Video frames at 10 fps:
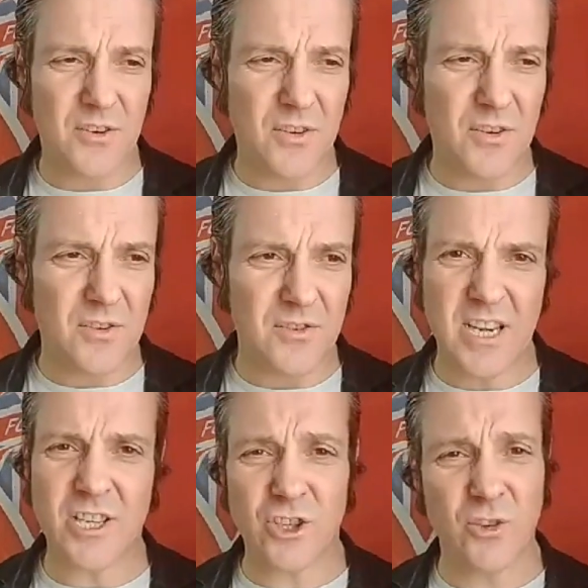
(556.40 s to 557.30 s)

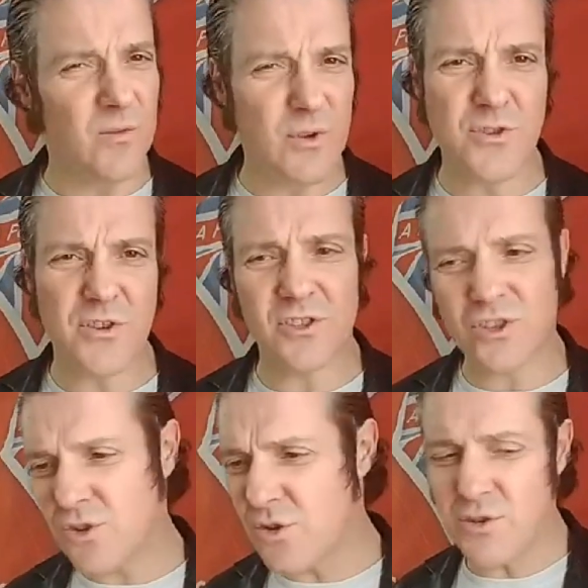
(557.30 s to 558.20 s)
nation of unions.
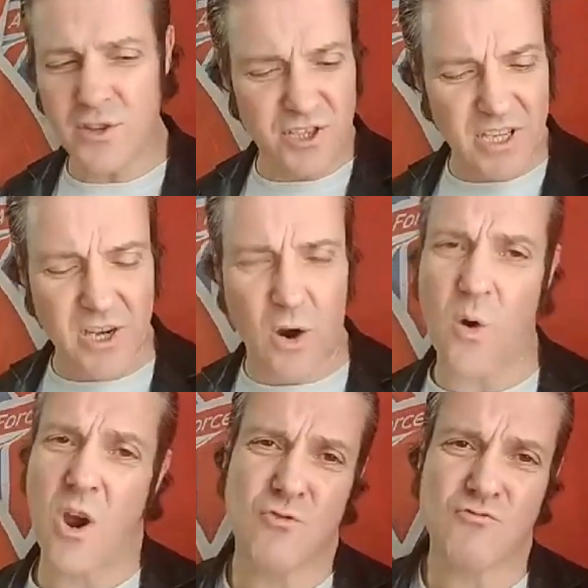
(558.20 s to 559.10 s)
Unions that go
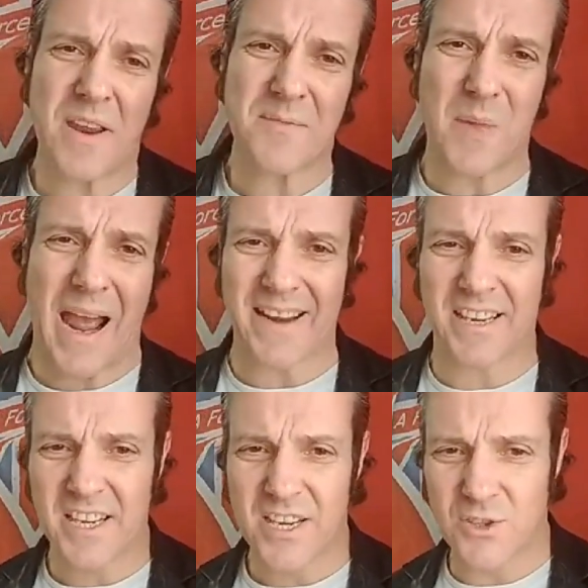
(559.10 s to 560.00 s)
right back
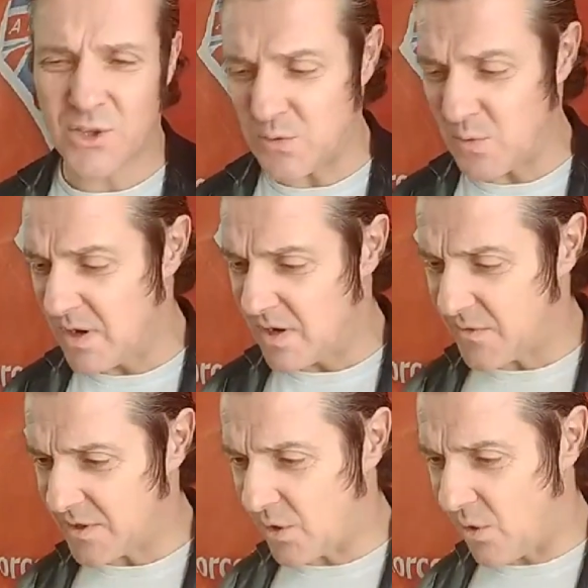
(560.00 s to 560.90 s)
to the
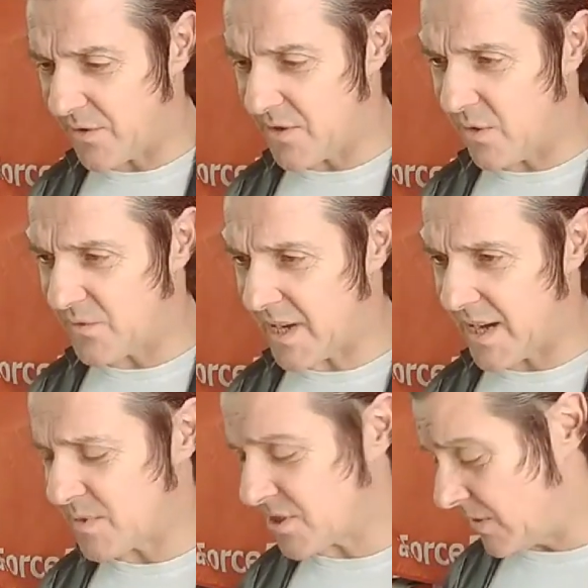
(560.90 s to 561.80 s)
dawn of time.
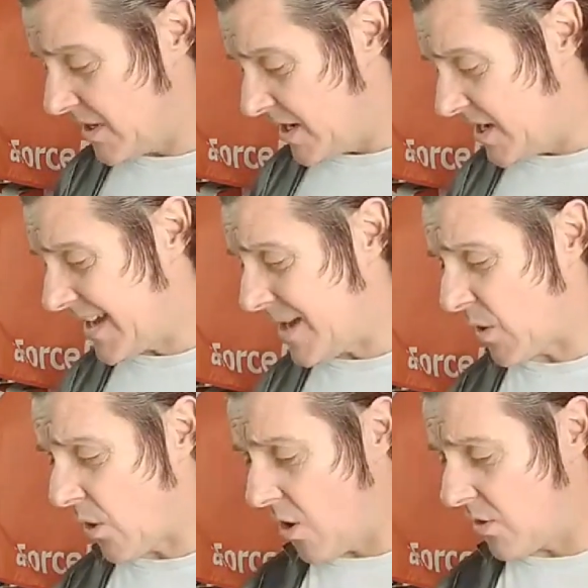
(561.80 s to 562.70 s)
So he came
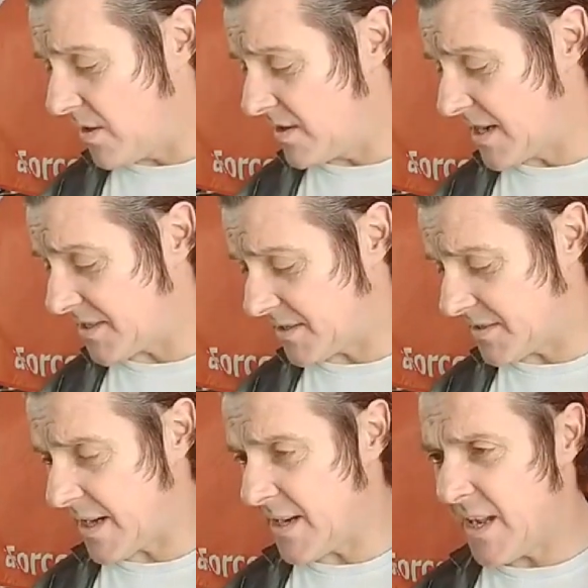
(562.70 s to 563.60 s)
along
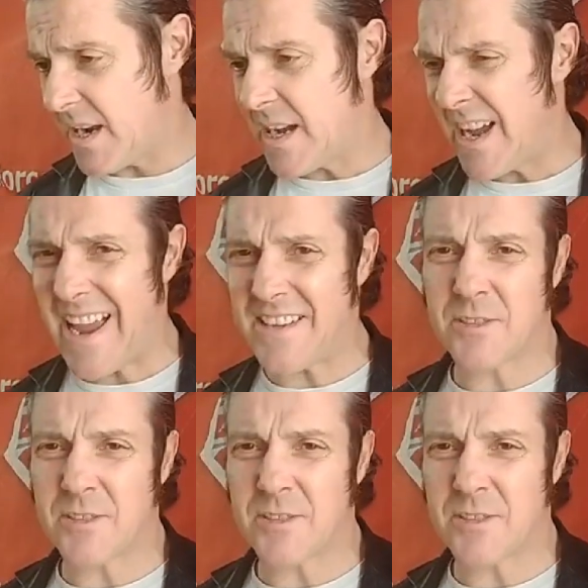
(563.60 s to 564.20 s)
yesterday, and